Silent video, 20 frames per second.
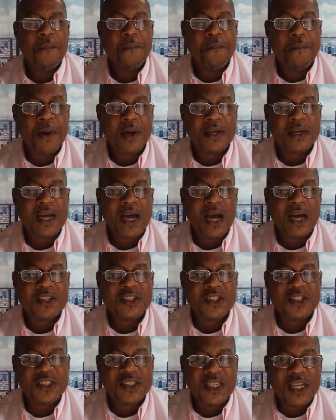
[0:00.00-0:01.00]
but are
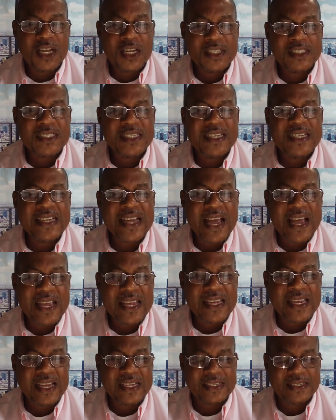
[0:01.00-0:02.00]
still
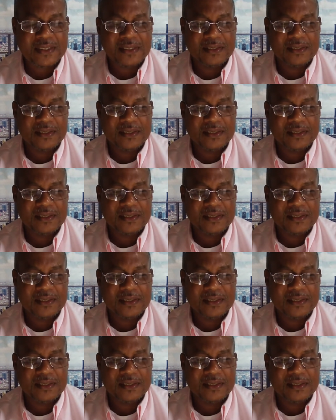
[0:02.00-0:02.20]
denying it.